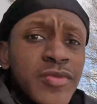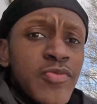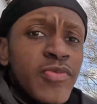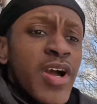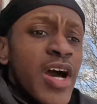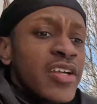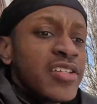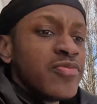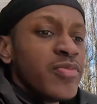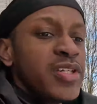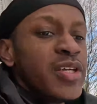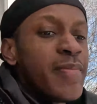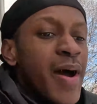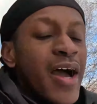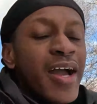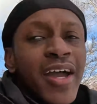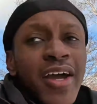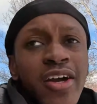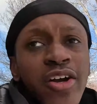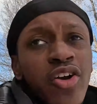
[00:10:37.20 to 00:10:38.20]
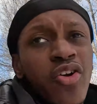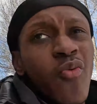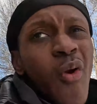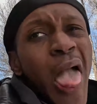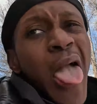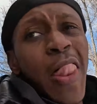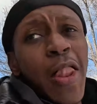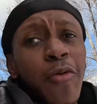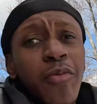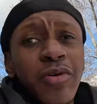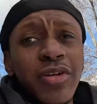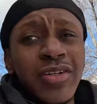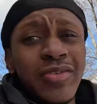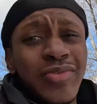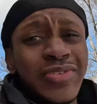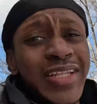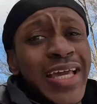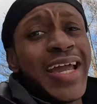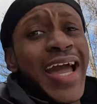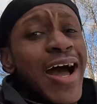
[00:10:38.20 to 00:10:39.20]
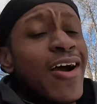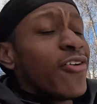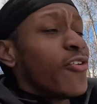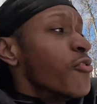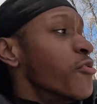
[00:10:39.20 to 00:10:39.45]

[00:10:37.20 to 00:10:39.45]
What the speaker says: You gotta see what they got